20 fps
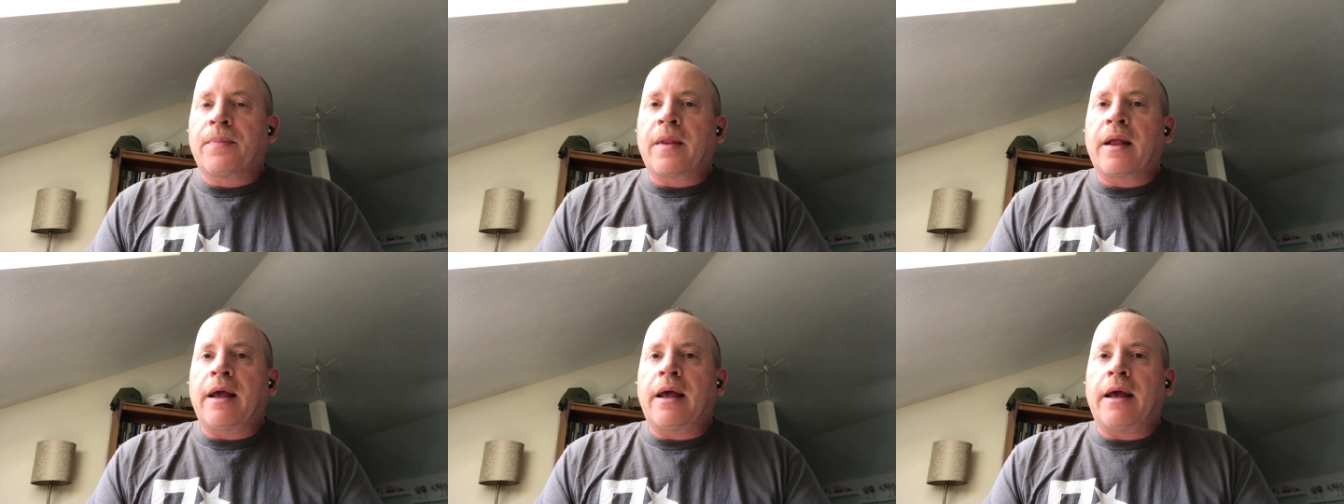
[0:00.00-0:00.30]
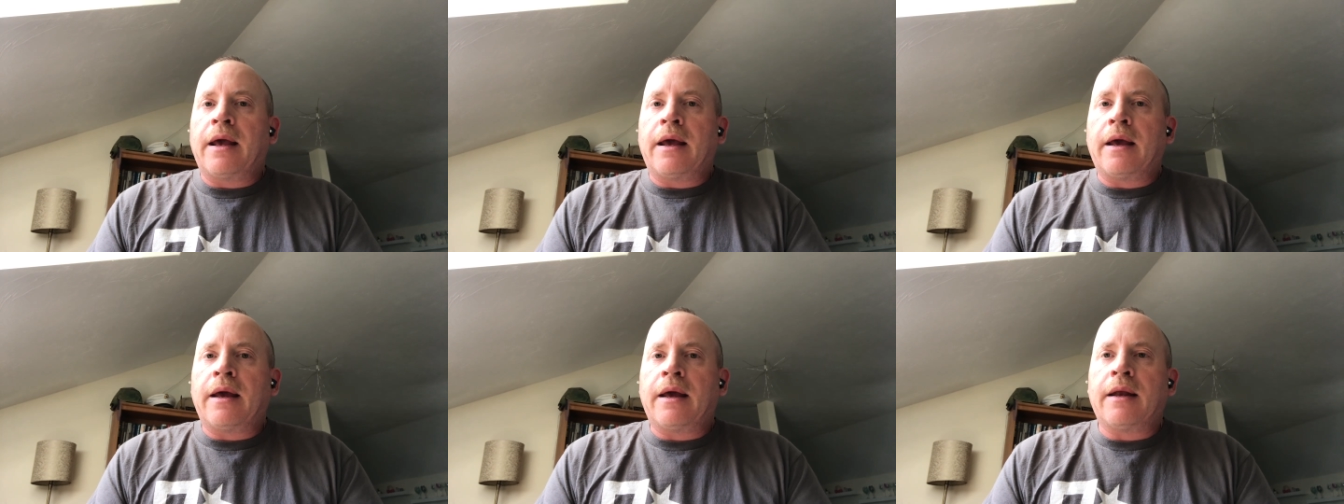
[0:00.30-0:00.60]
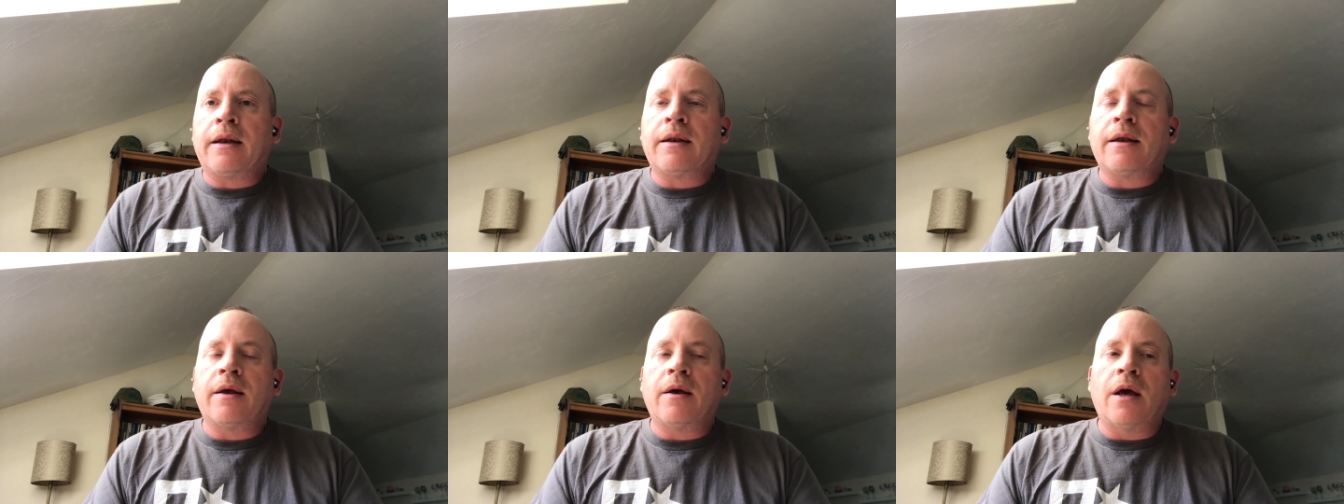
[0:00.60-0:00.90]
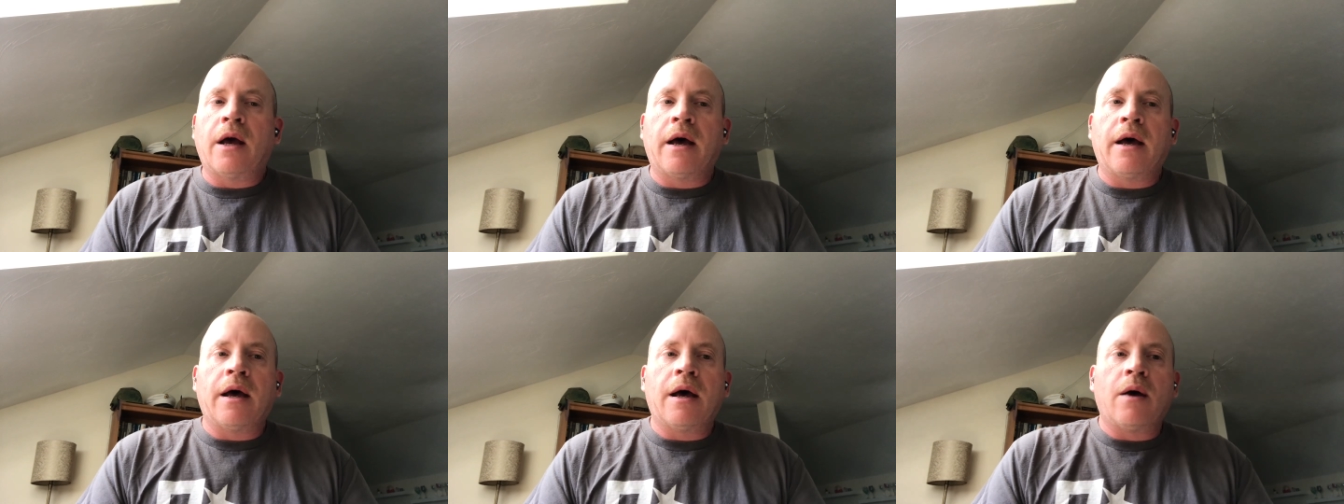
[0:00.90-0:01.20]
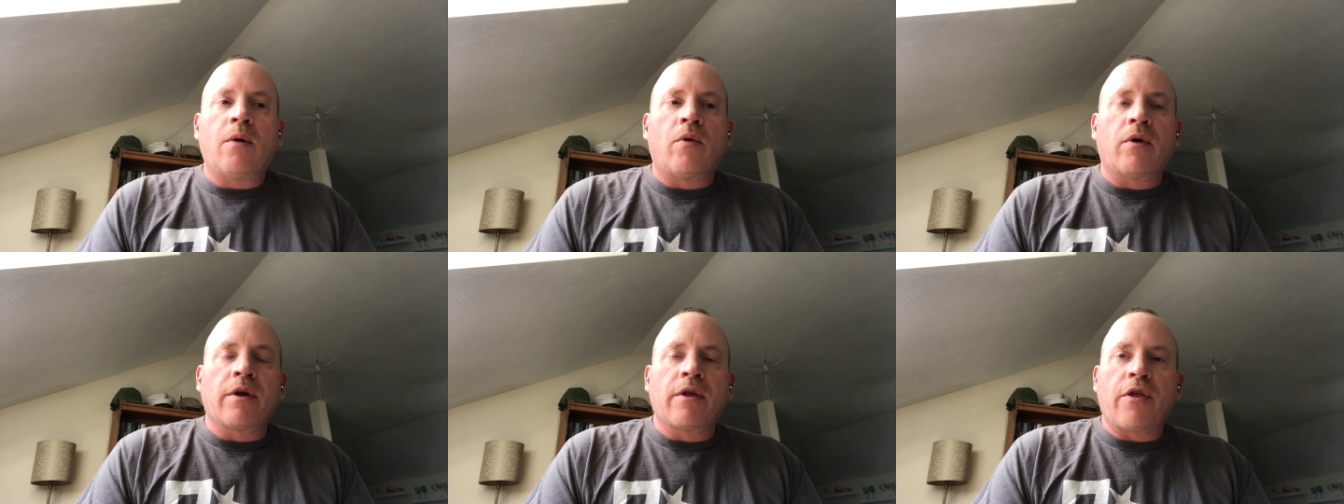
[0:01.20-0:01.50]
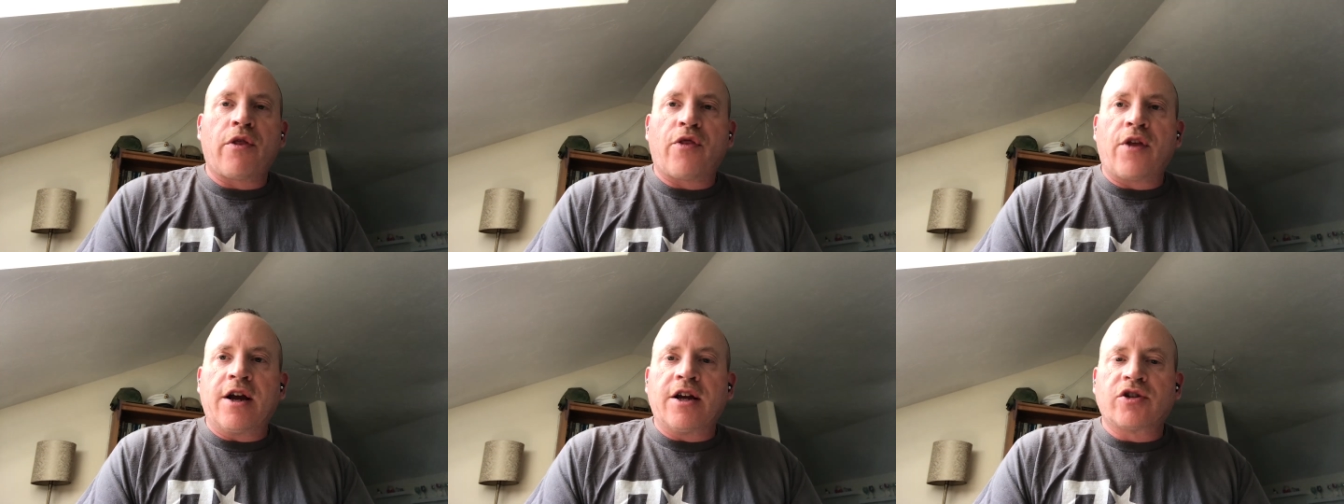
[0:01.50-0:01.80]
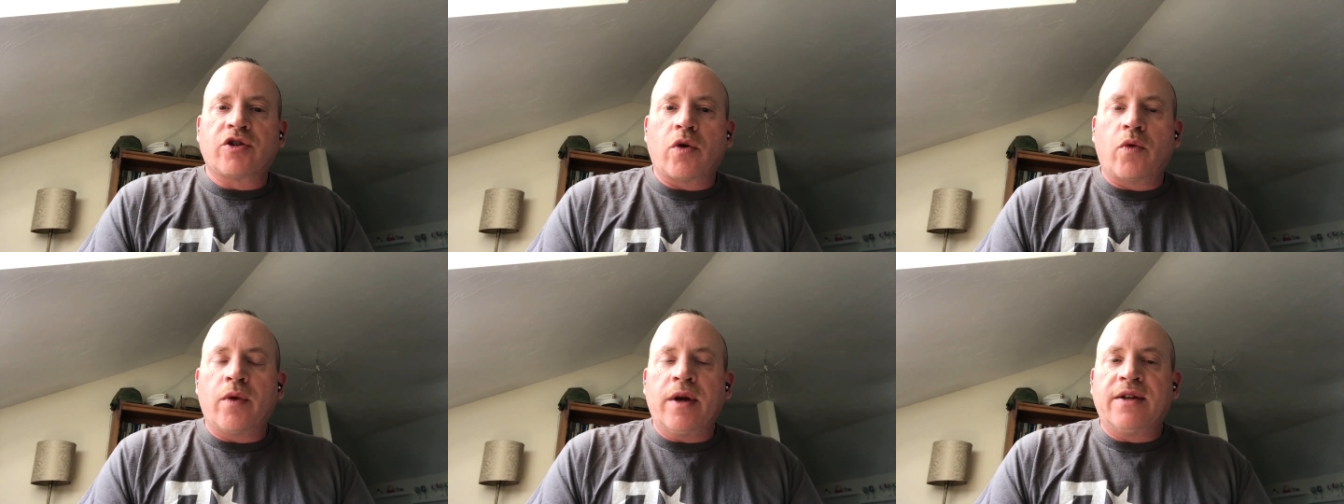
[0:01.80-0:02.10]
And one of the things
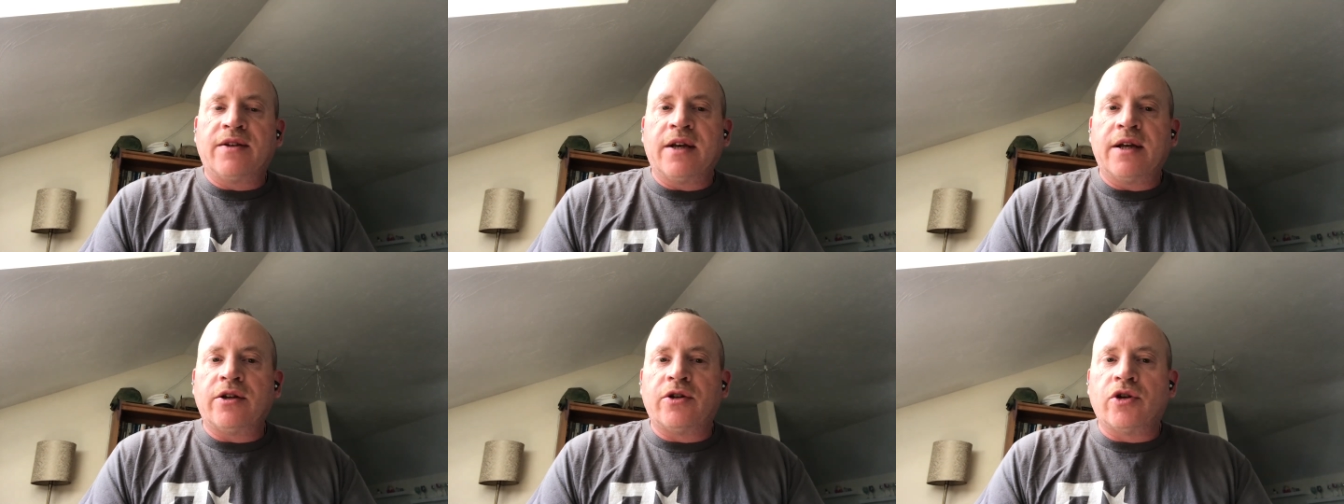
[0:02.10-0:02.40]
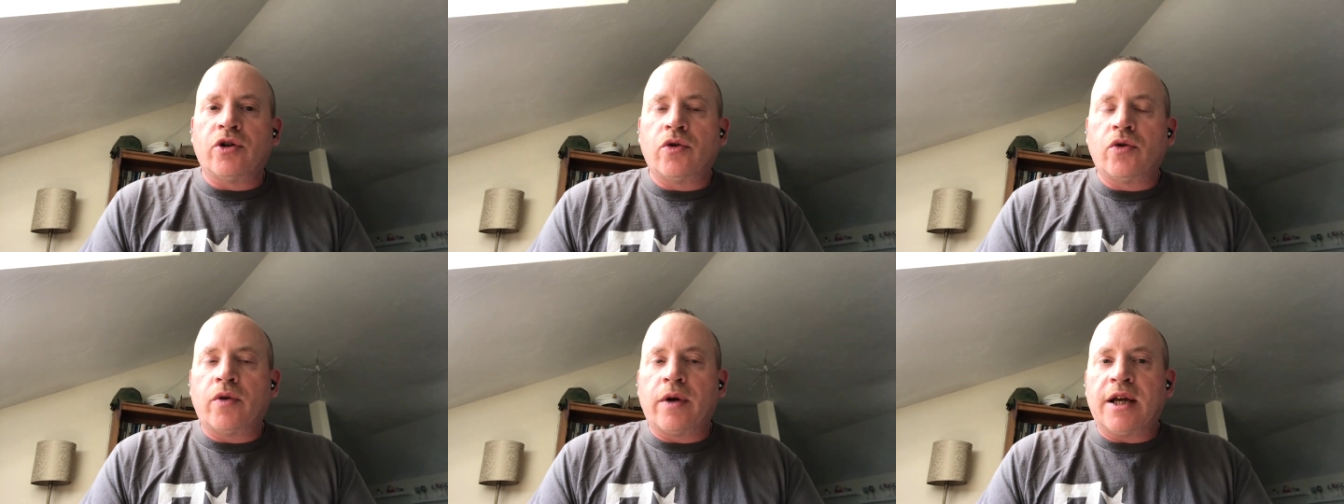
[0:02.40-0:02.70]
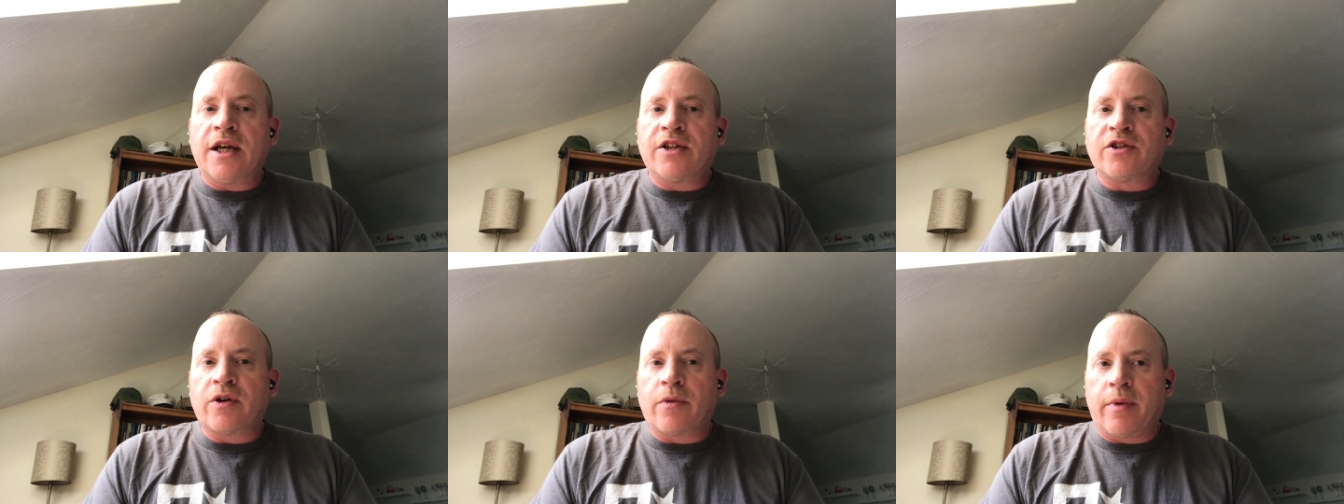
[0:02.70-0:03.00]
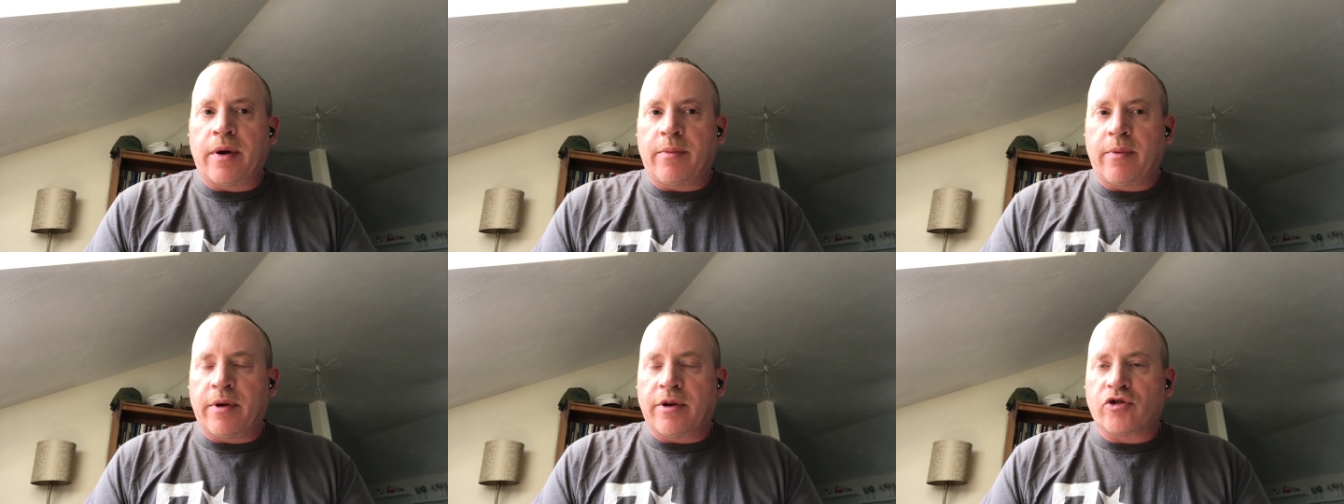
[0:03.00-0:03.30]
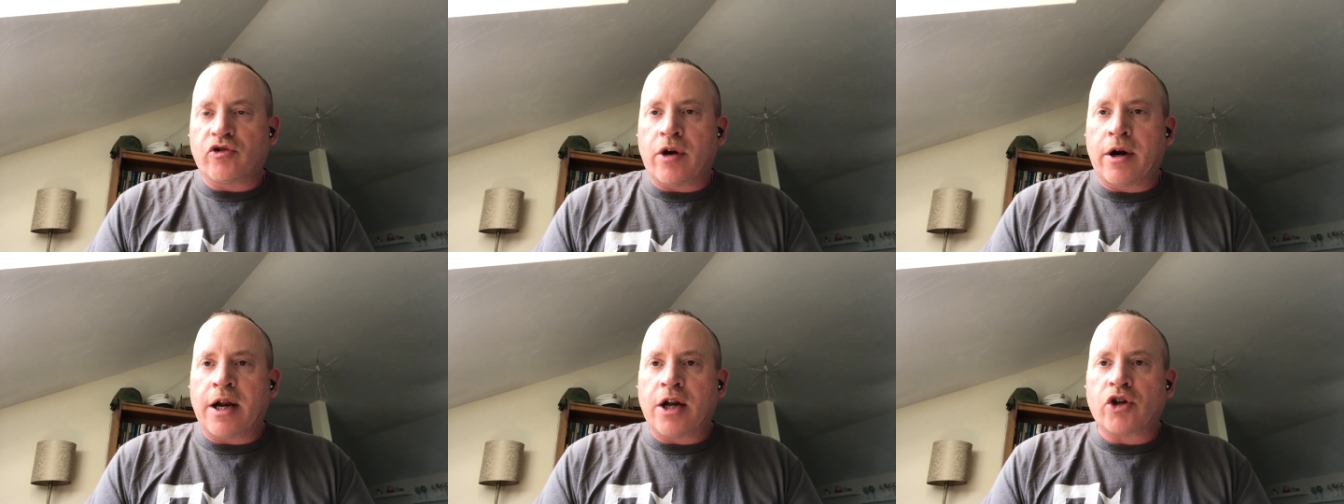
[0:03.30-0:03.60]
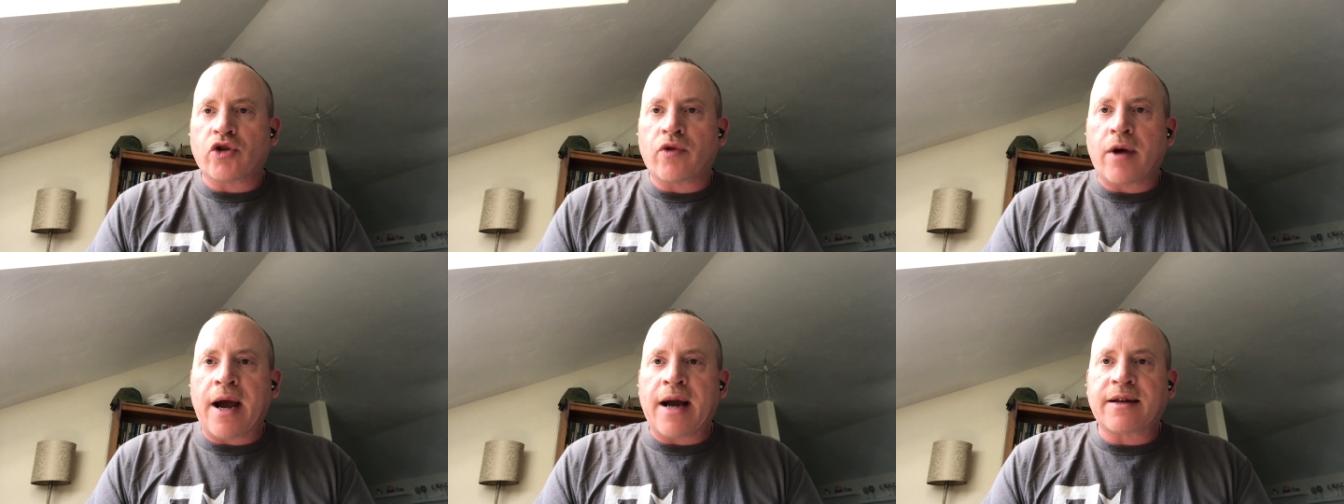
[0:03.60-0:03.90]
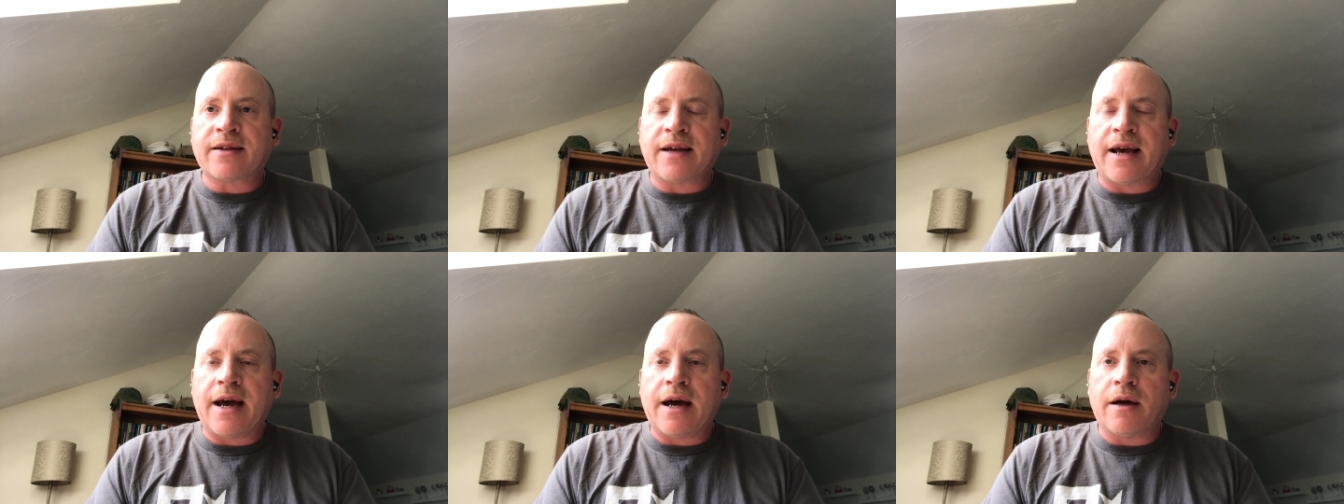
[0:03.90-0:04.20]
that we did do is that we've been trying to
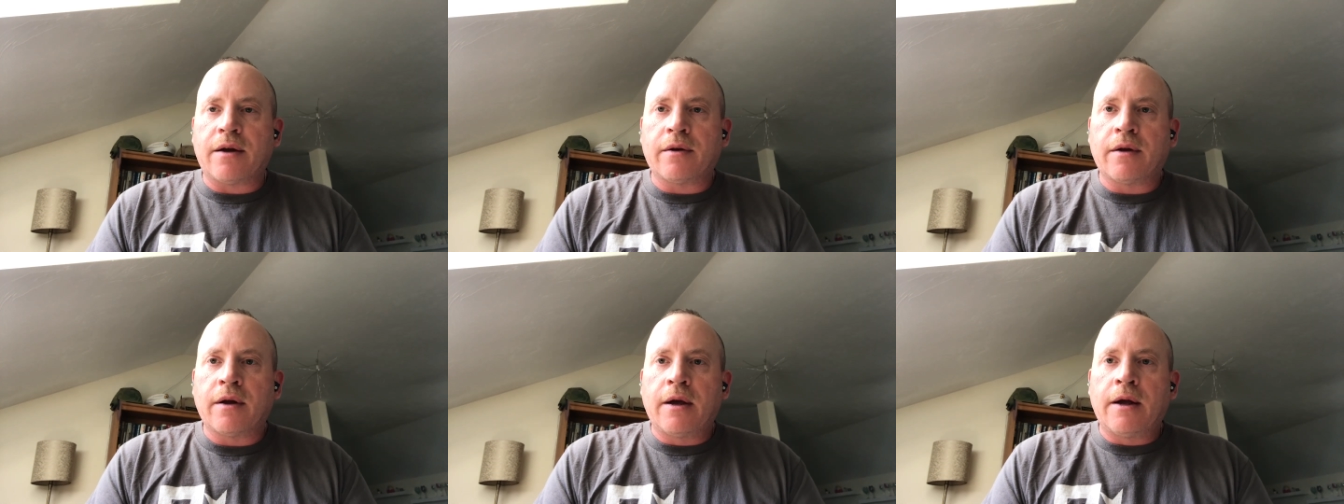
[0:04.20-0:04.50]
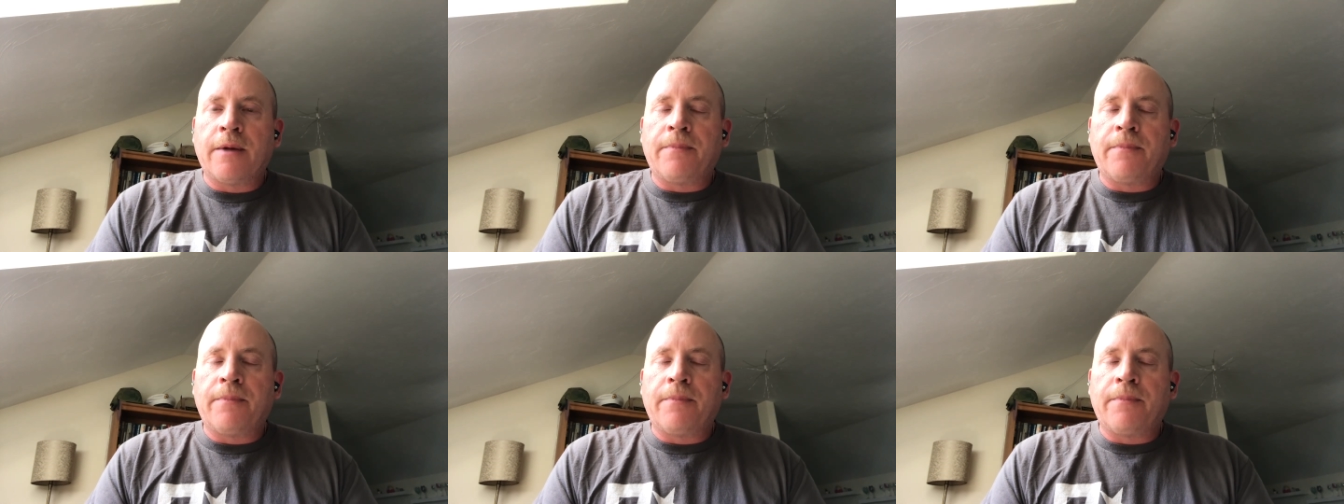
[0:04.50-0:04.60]
track down,